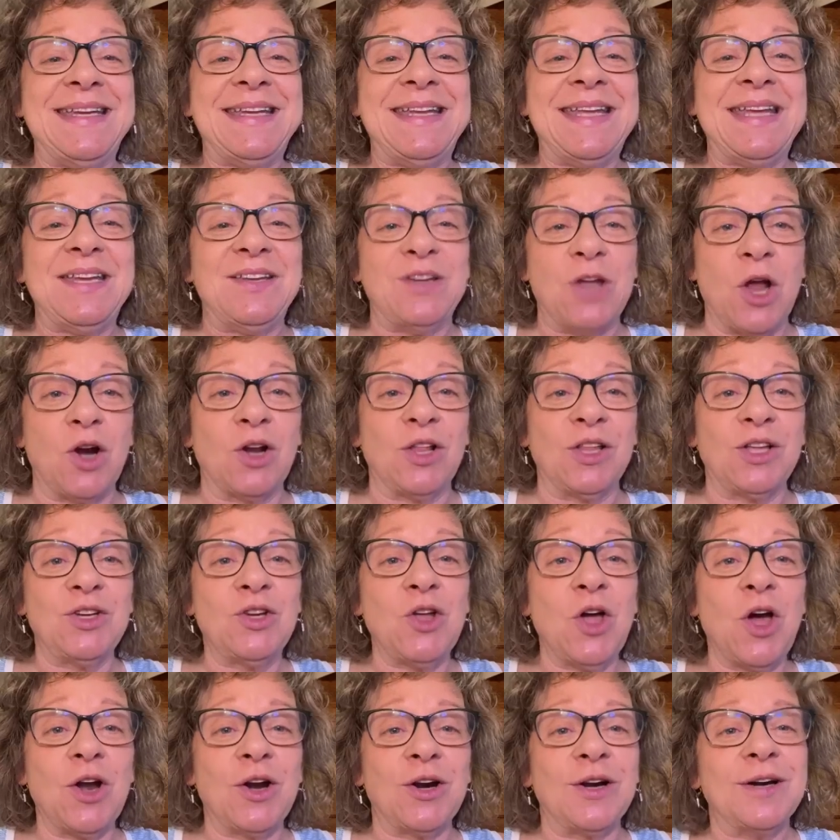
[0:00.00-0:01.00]
Dee Dee, darling
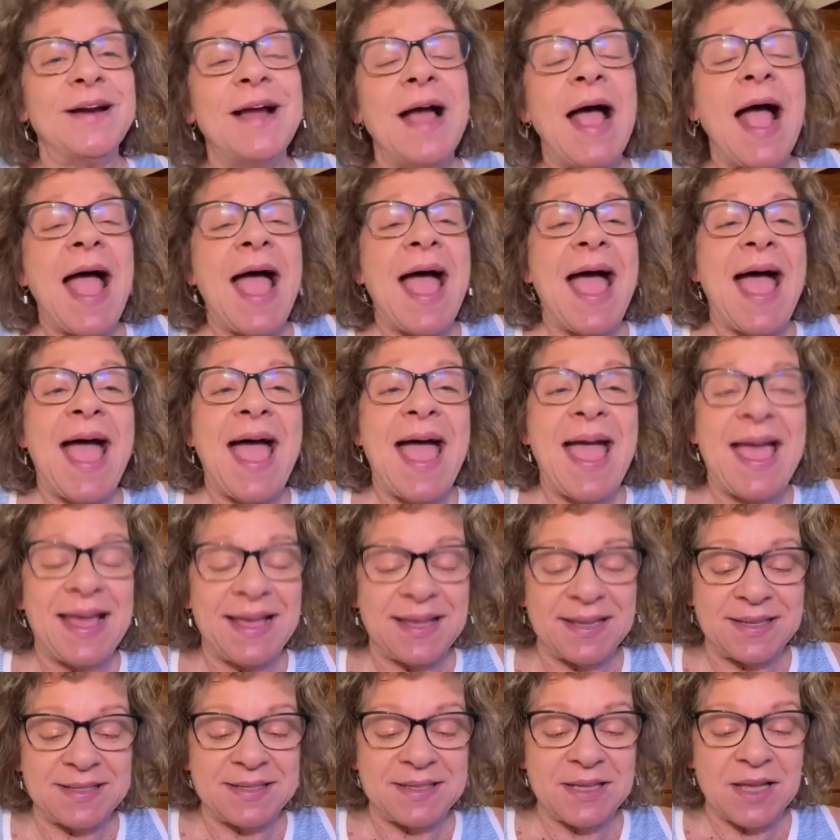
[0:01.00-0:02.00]
daughter,
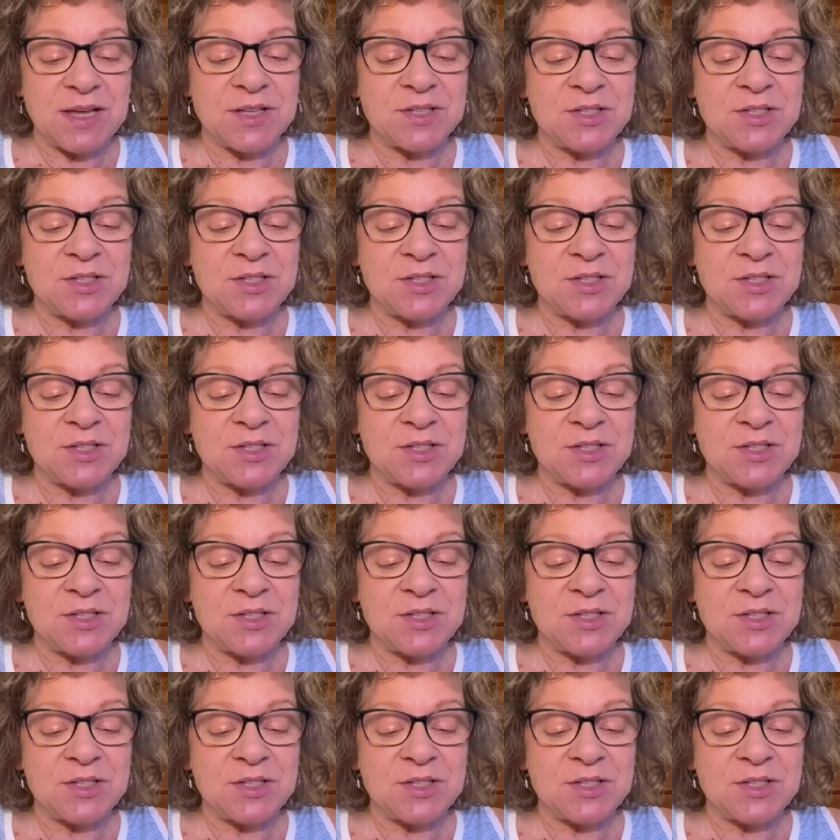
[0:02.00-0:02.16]
has